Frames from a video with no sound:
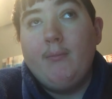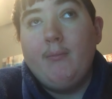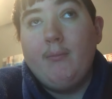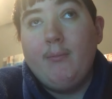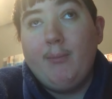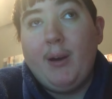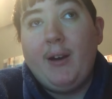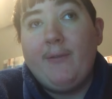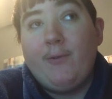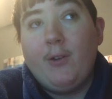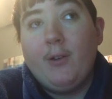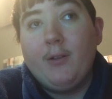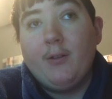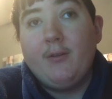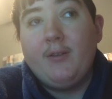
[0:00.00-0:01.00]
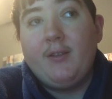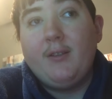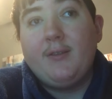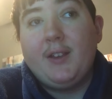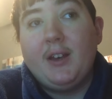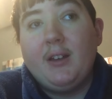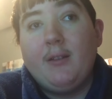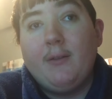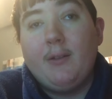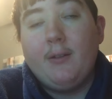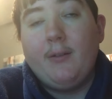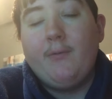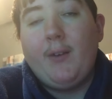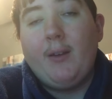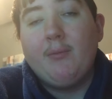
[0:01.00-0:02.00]
my father's side of the
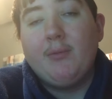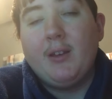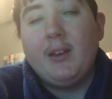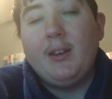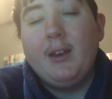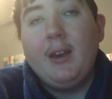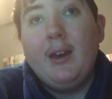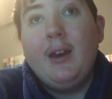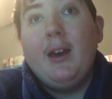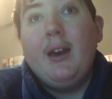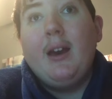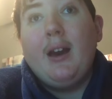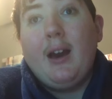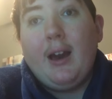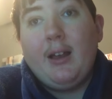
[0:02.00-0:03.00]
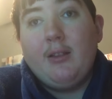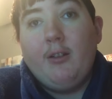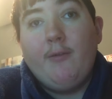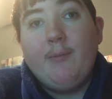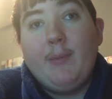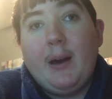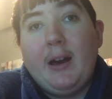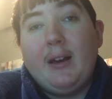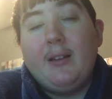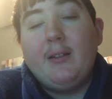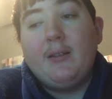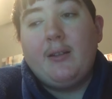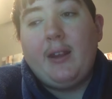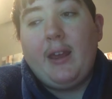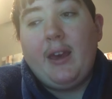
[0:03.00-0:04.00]
family I love my
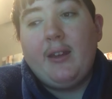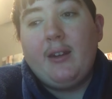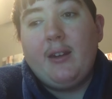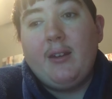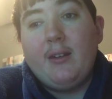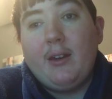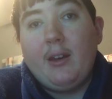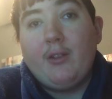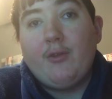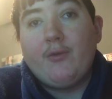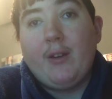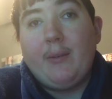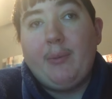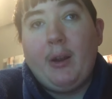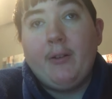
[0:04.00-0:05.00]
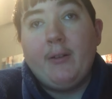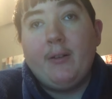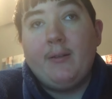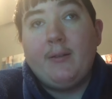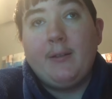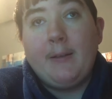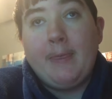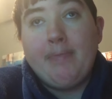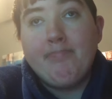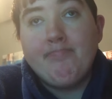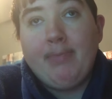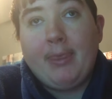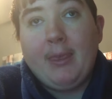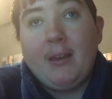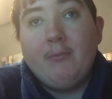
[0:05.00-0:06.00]
dad and grandparents,
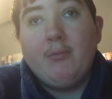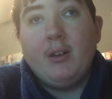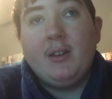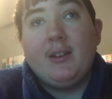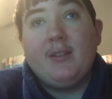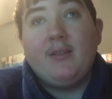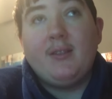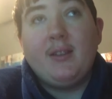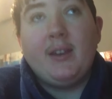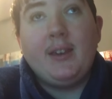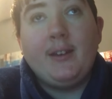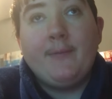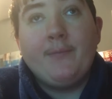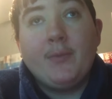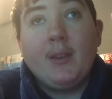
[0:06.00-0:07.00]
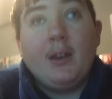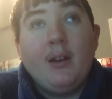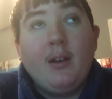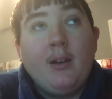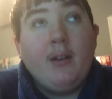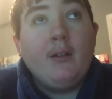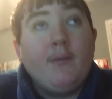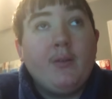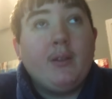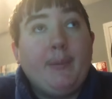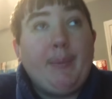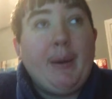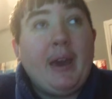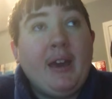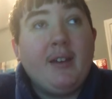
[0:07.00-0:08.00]
but you see, for the
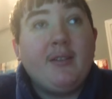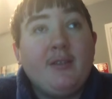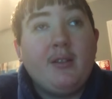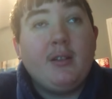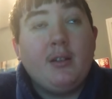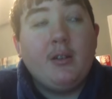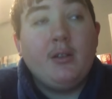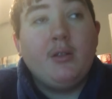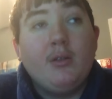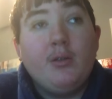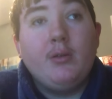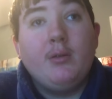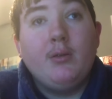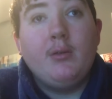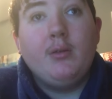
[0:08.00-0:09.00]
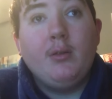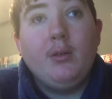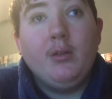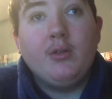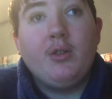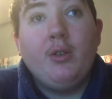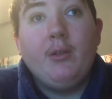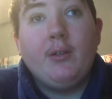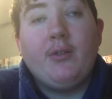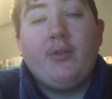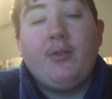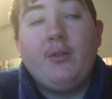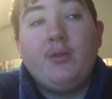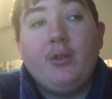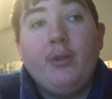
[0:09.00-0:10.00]
past two to
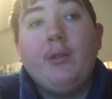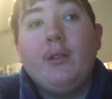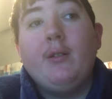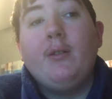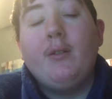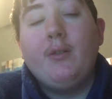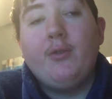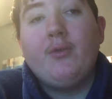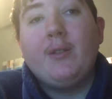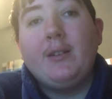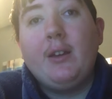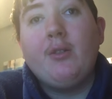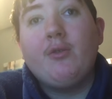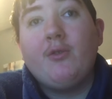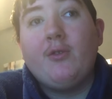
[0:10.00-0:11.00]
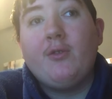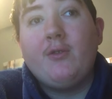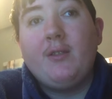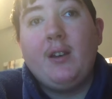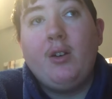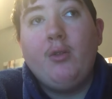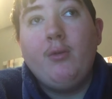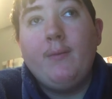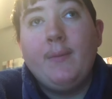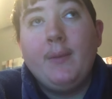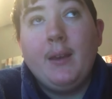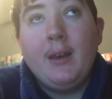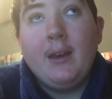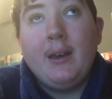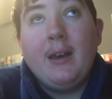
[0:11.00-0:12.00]
two to three years or so,
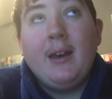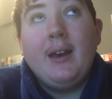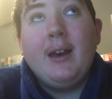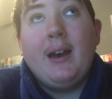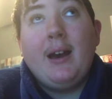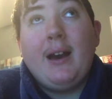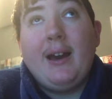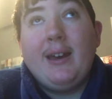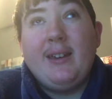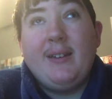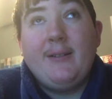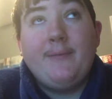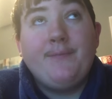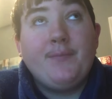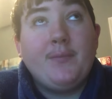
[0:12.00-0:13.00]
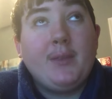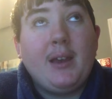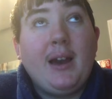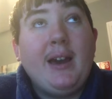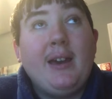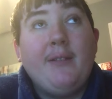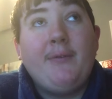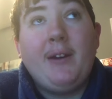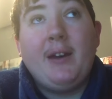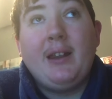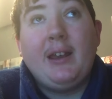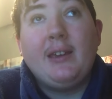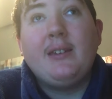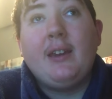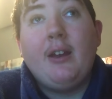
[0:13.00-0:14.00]
I I have had
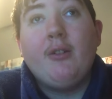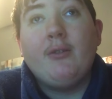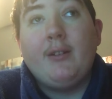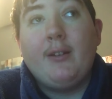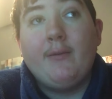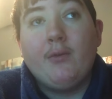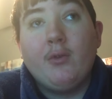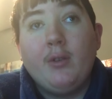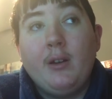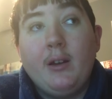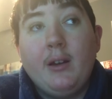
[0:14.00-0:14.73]
a caregiver